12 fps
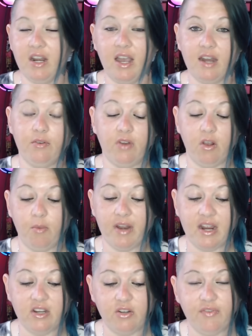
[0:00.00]
I don't know. But I
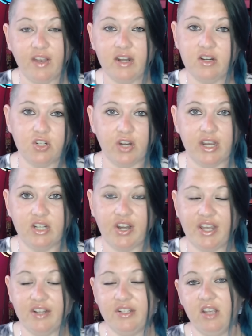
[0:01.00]
do find it strange that
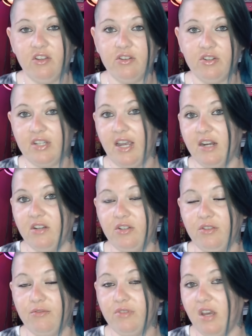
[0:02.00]
Anne Taylor decided to
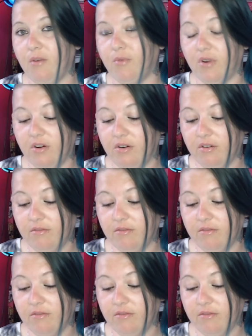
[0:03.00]
use that word.